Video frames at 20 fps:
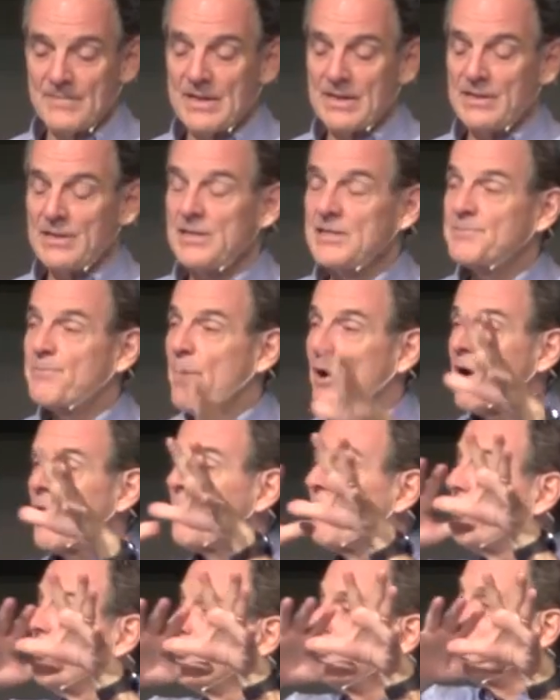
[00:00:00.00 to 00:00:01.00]
in these
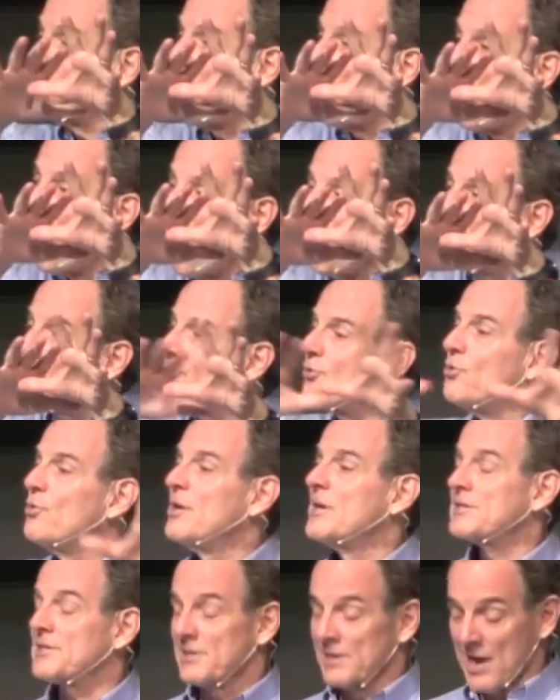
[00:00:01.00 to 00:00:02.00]
parables and all through
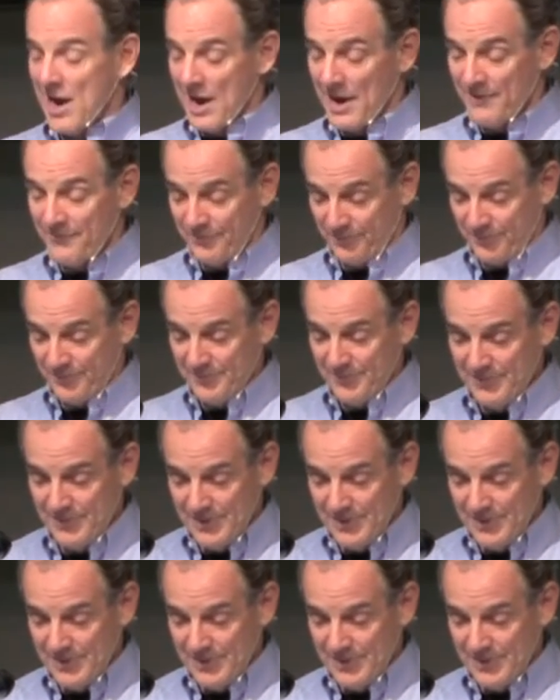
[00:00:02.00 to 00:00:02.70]
his life,